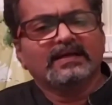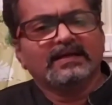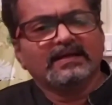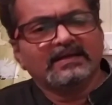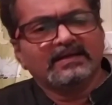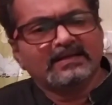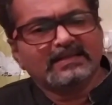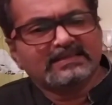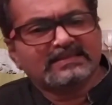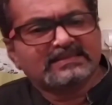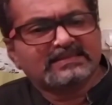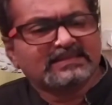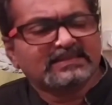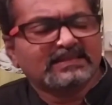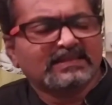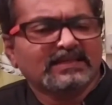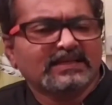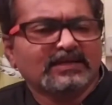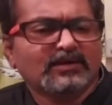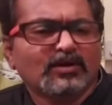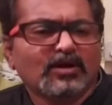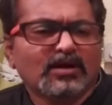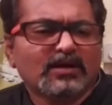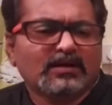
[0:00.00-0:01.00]
it is
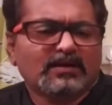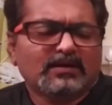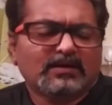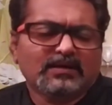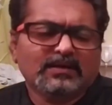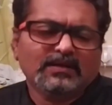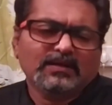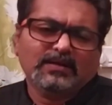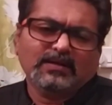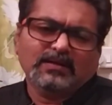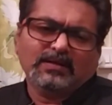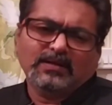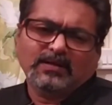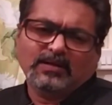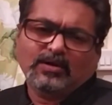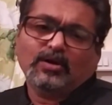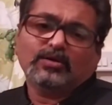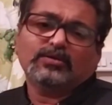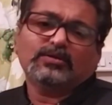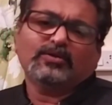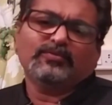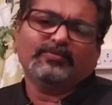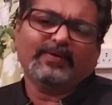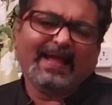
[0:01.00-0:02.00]
uh, got a
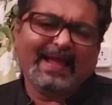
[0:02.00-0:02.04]
lot of